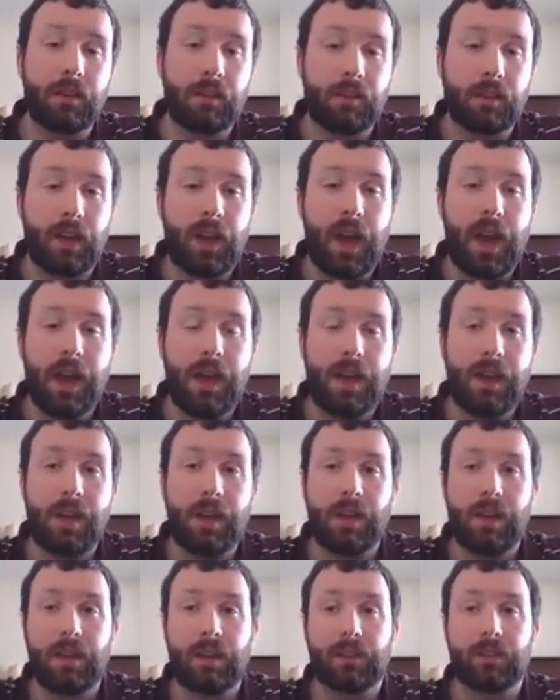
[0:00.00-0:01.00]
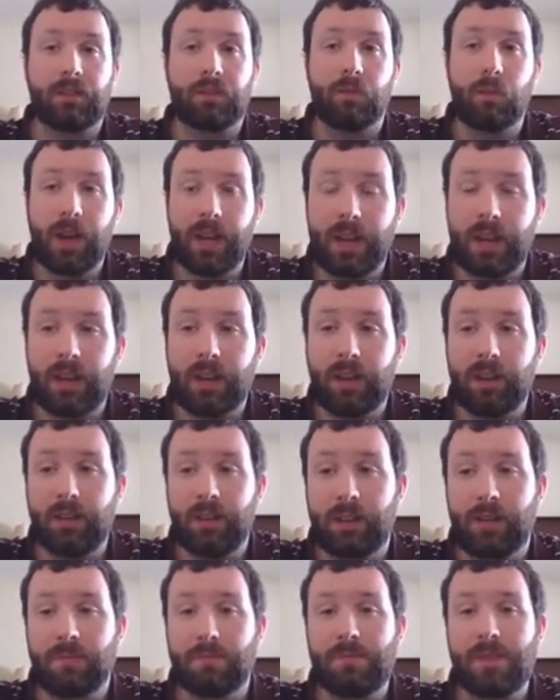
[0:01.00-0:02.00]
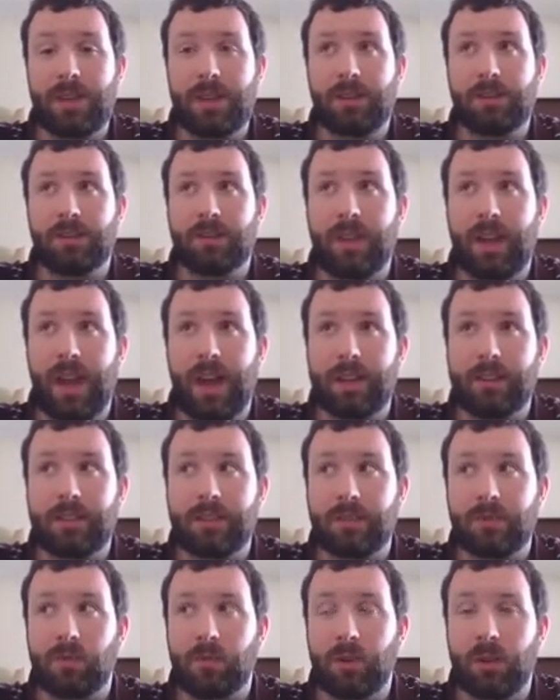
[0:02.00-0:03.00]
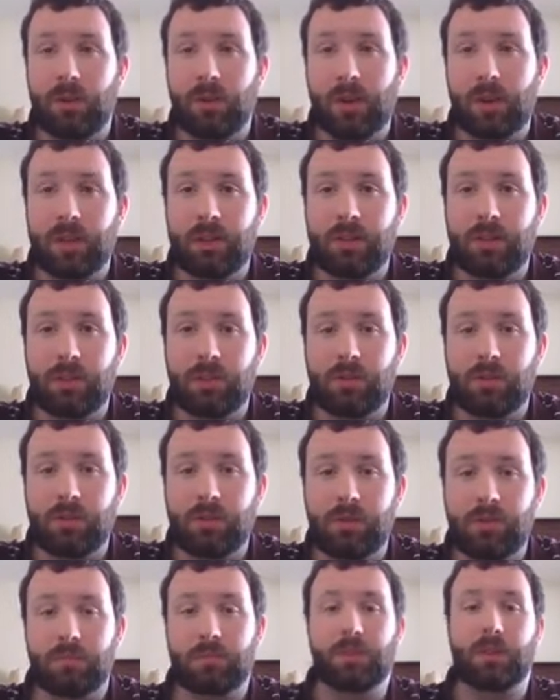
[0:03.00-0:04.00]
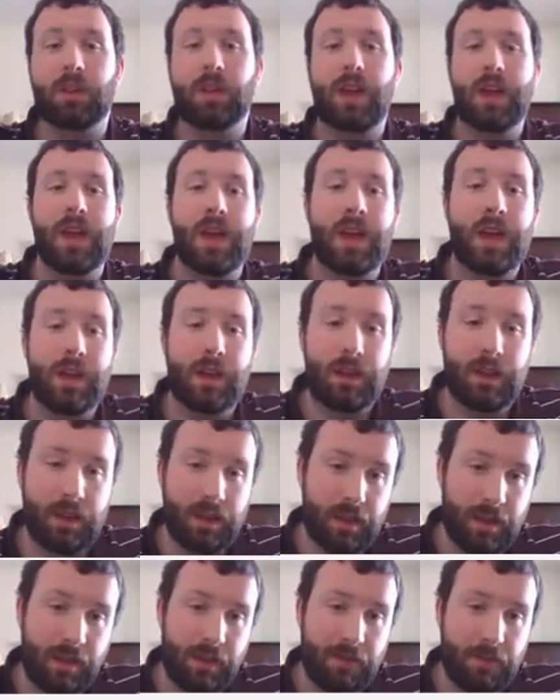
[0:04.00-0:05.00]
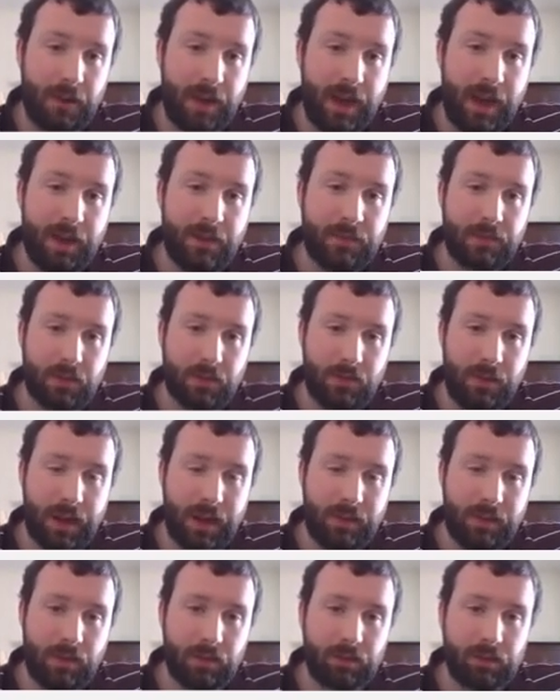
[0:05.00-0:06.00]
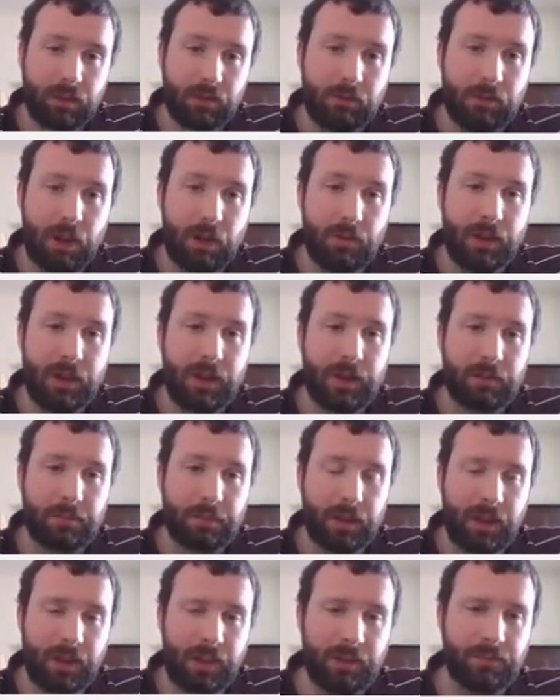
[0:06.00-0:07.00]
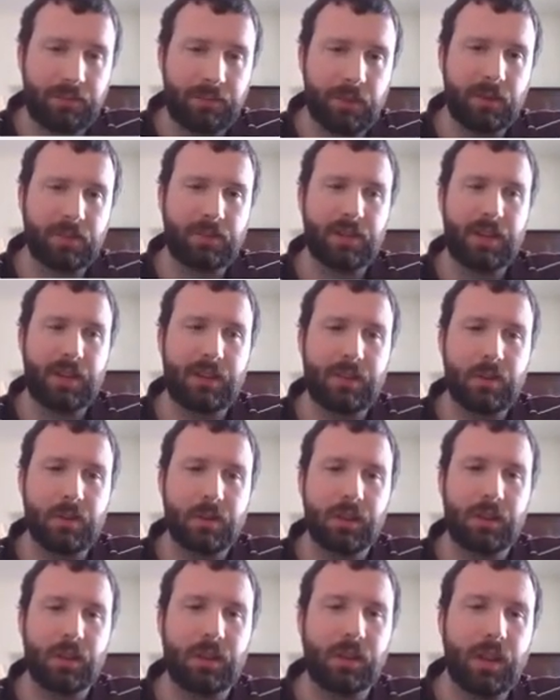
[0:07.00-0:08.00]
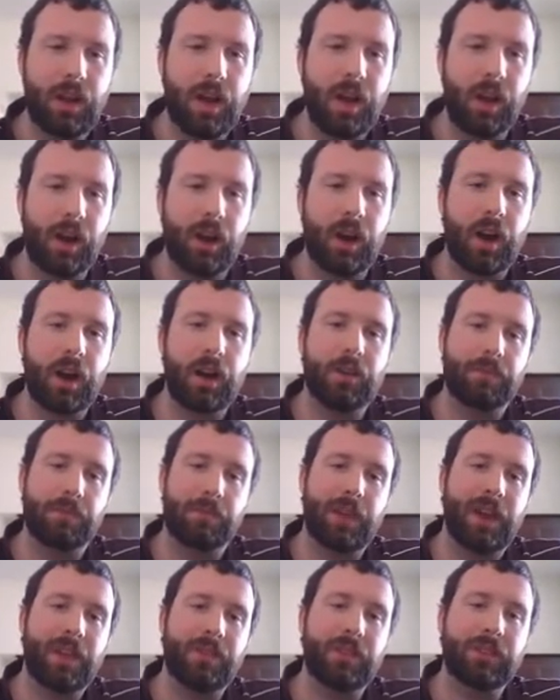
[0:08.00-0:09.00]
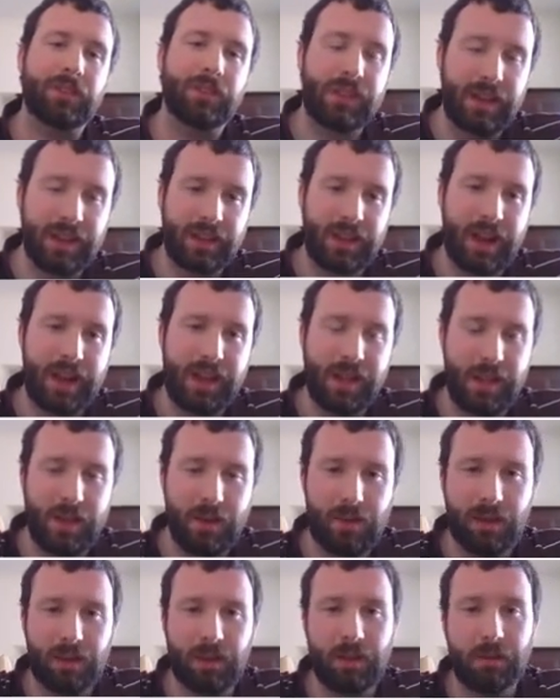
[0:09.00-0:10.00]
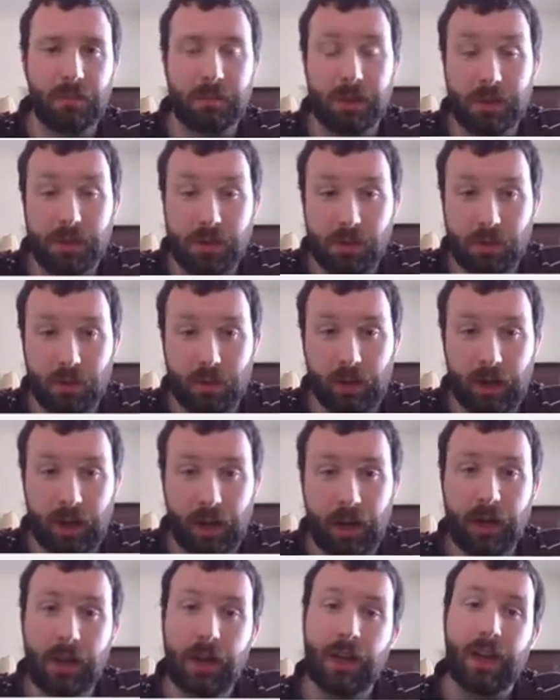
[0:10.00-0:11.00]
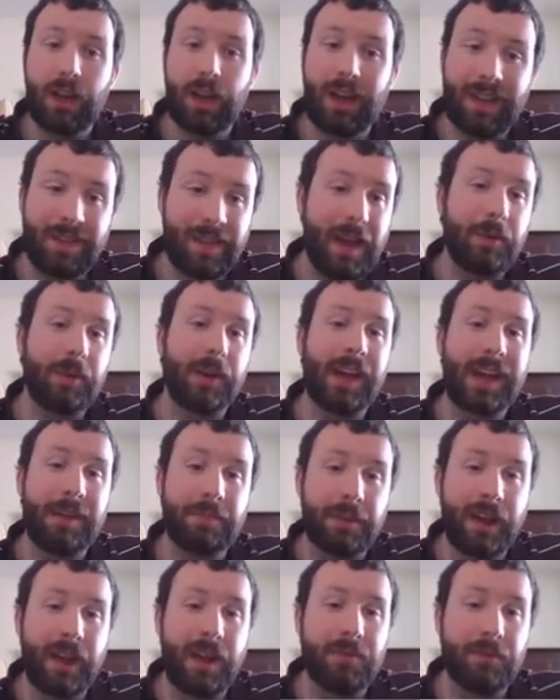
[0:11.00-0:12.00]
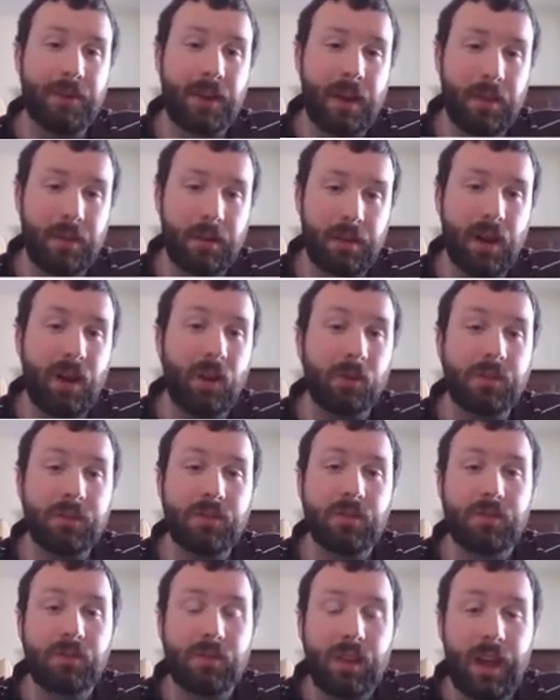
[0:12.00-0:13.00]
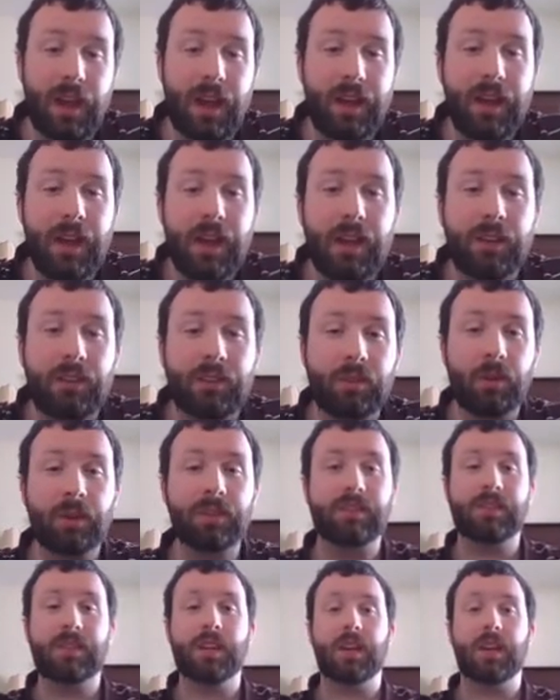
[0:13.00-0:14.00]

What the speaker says: okay, swinging means that we're going to play. If we have two eighth notes in a row, we're going to play the first eighth note a little longer and the second eighth note a little bit shorter. And that would happen every other note. Okay. So instead